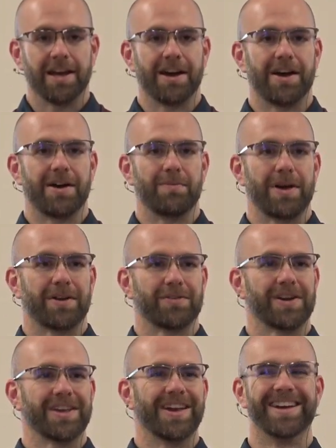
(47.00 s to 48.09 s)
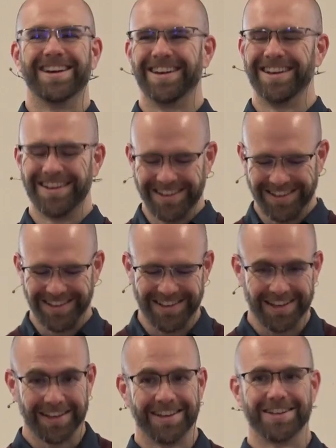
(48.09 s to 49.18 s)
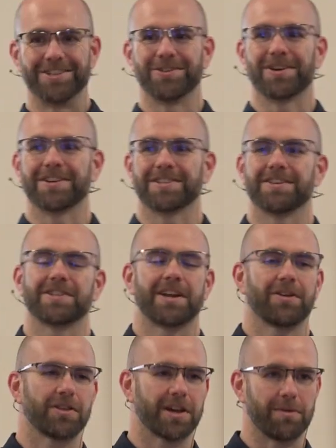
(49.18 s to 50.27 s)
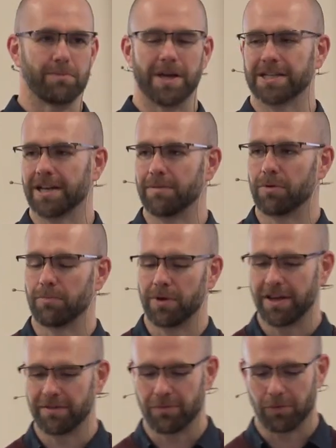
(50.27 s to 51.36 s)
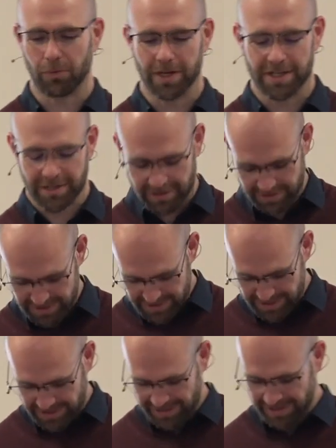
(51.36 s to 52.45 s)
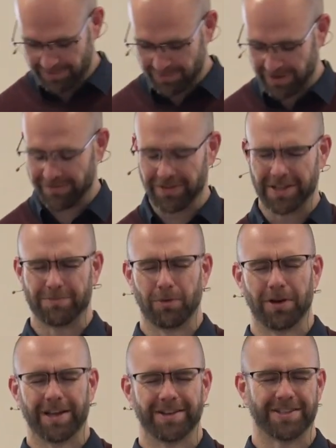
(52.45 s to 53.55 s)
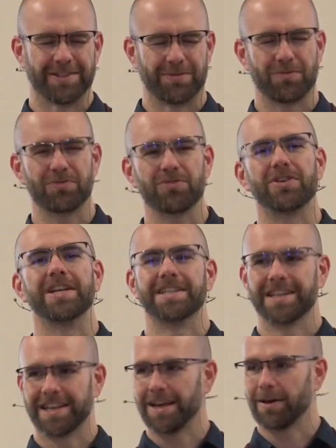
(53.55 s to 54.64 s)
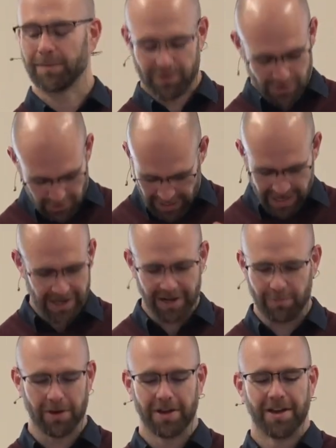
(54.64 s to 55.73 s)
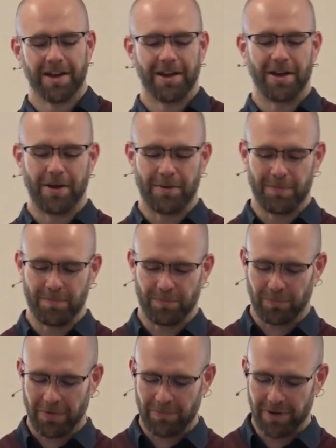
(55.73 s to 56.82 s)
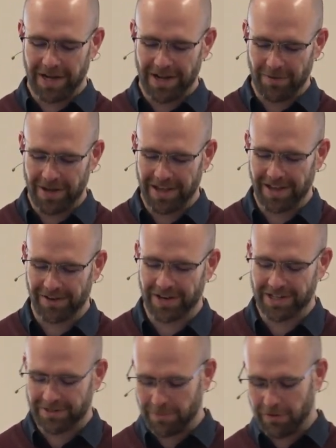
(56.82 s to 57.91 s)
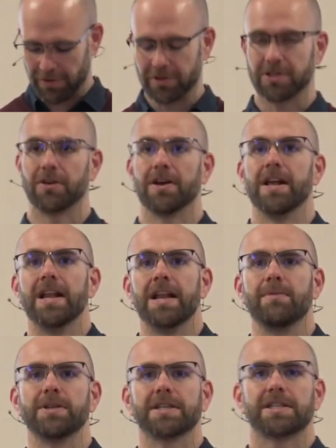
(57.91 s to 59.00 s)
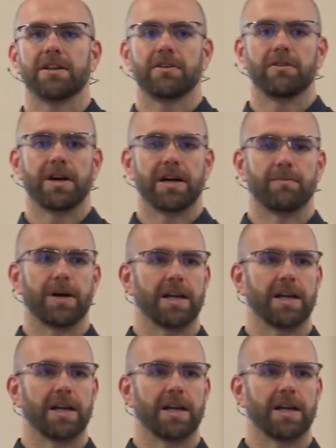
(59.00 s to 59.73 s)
and are really enjoying ourselves. I don't think I'm mentally prepared for winter. Even this morning, I was just freezing. I'm so layered up. But anyway, yeah, great to be with you. So let me just tell you a